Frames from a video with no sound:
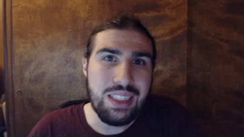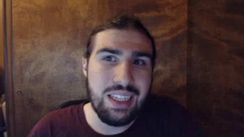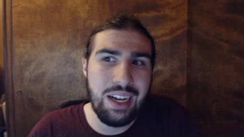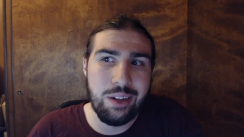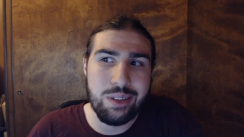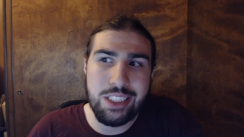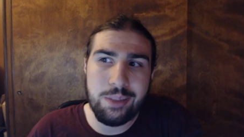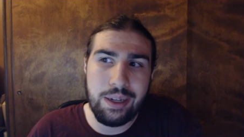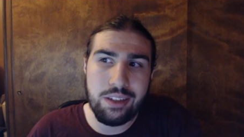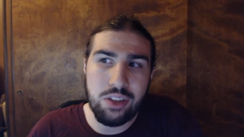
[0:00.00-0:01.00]
I don't know, it's just
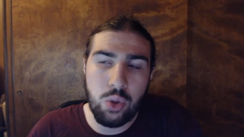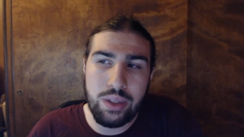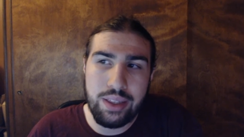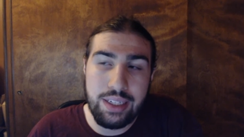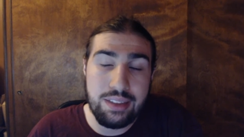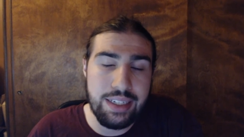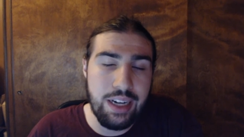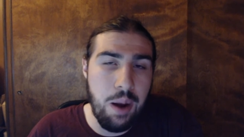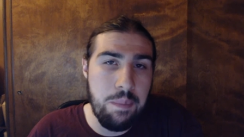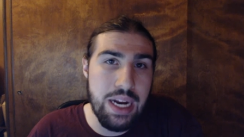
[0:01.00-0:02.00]
when I was recording things
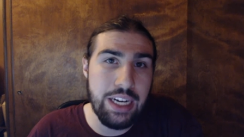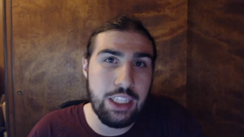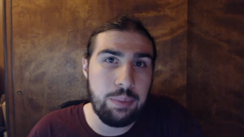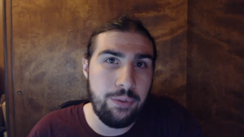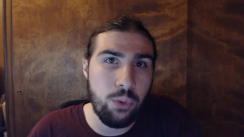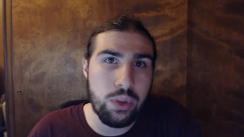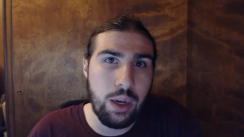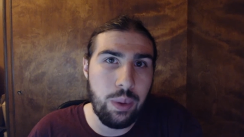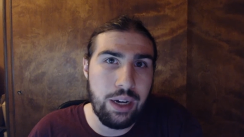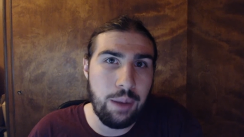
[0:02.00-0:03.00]
like immediately before they
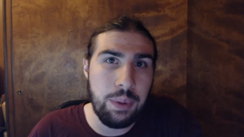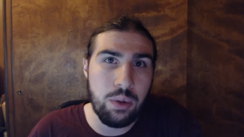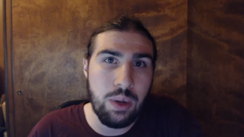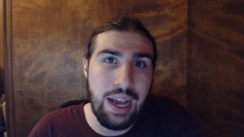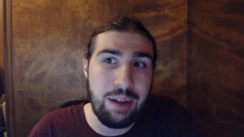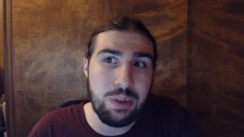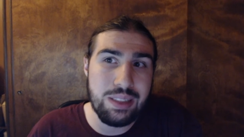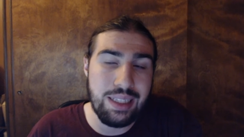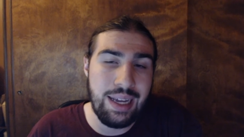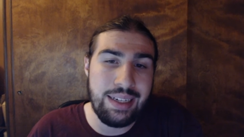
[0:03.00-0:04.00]
went up, it was
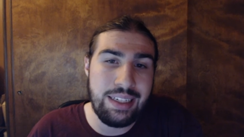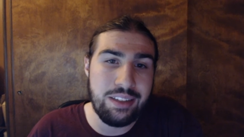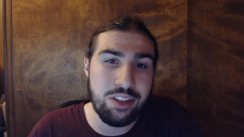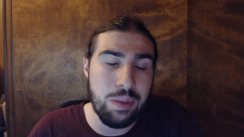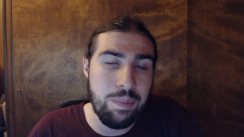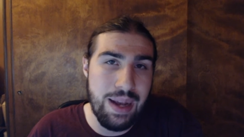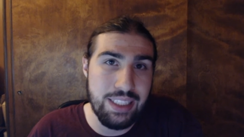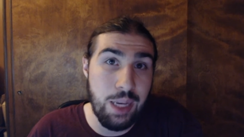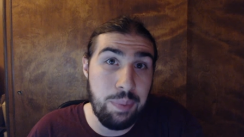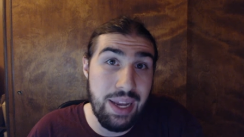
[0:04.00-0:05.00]
a lot easier to mess
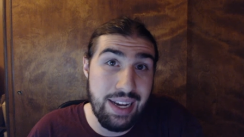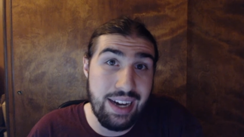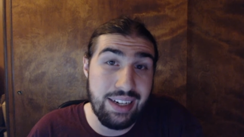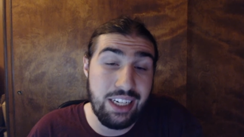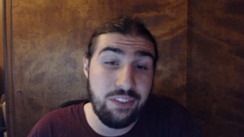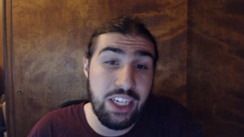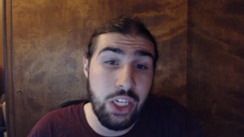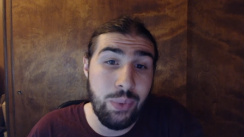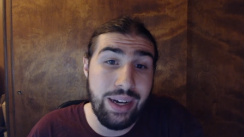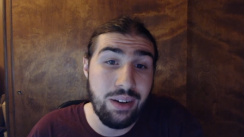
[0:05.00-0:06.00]
up and not get a
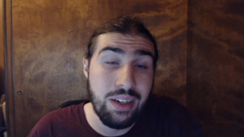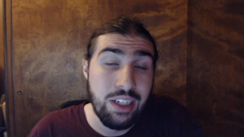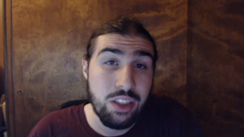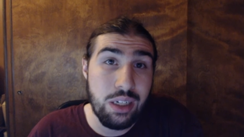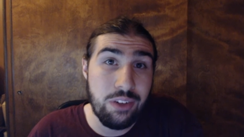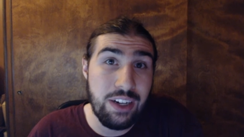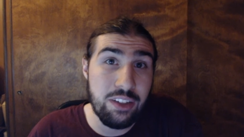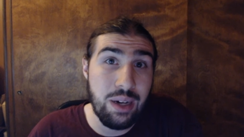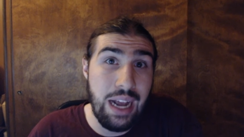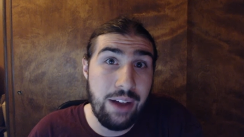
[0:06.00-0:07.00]
video out. So I'd
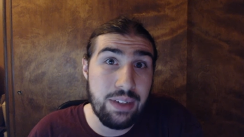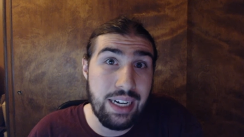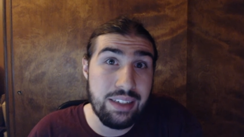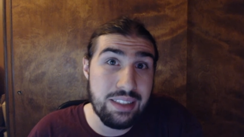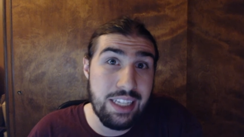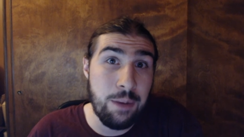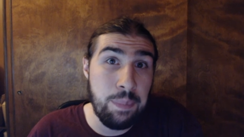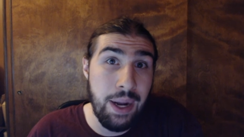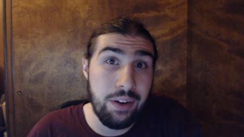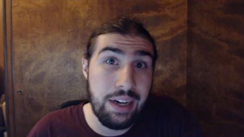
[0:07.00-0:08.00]
rather have it kind of
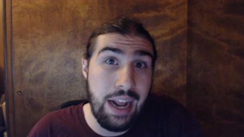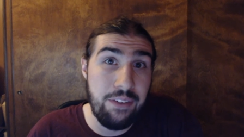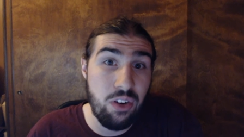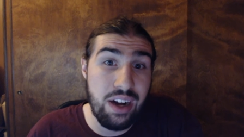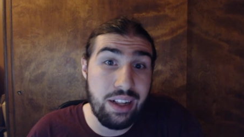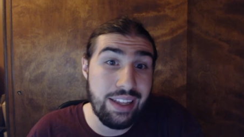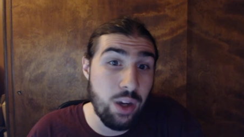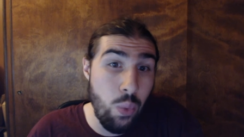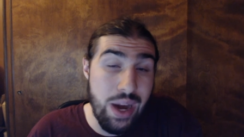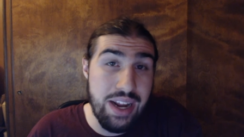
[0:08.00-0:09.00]
stockpiled and have it ready like a
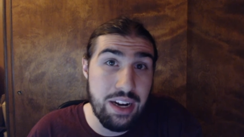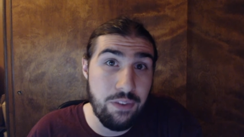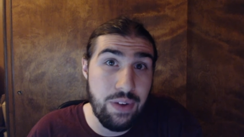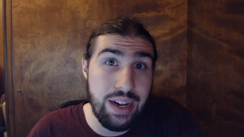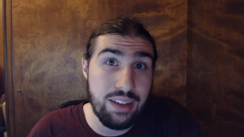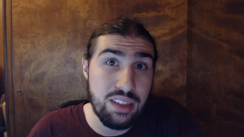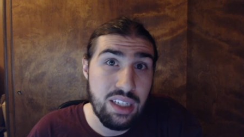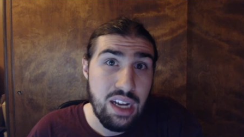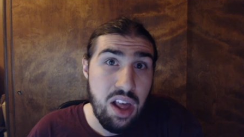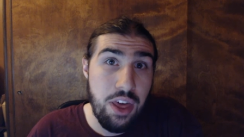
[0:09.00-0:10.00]
week in advance
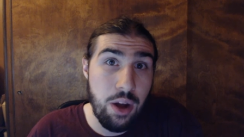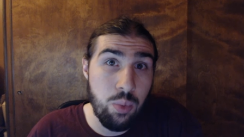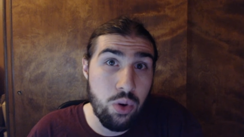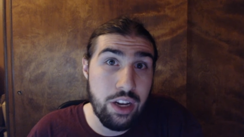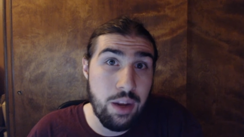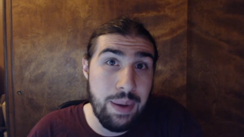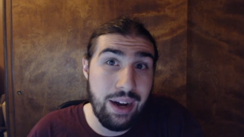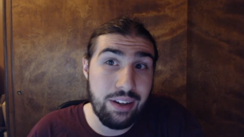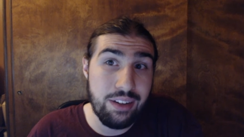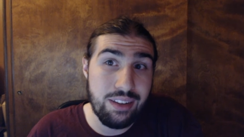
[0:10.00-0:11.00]
than worry
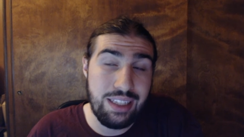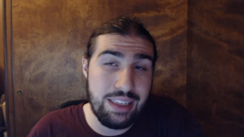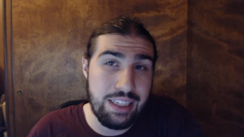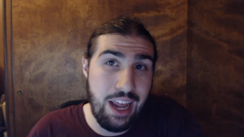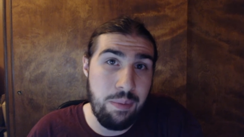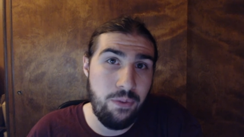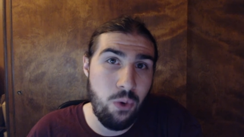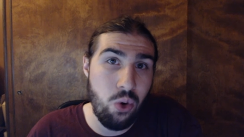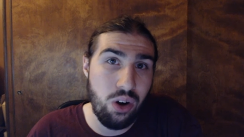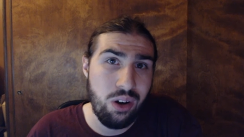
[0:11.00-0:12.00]
about it like the day
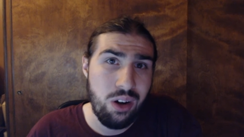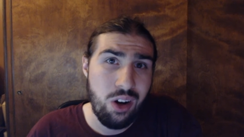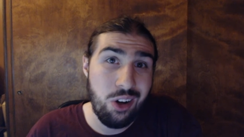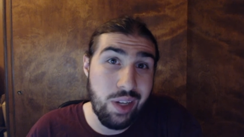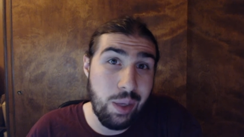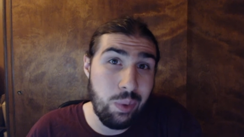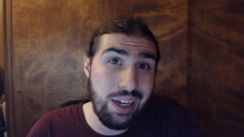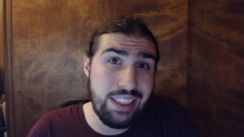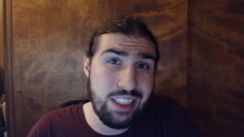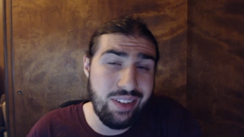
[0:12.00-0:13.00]
before. Although I would
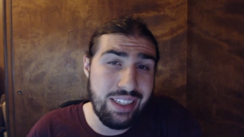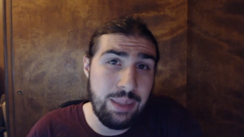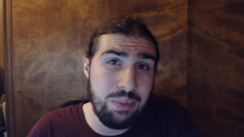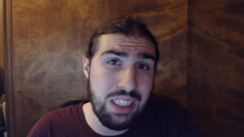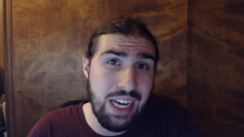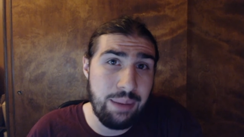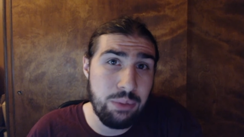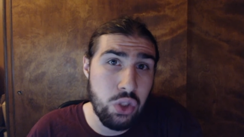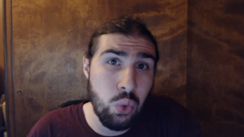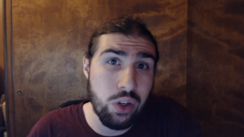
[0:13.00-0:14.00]
like to try and keep the time
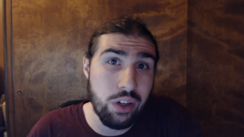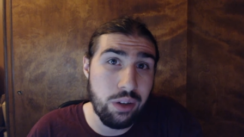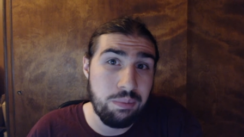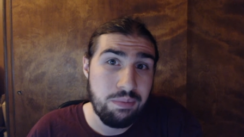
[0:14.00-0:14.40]
shorter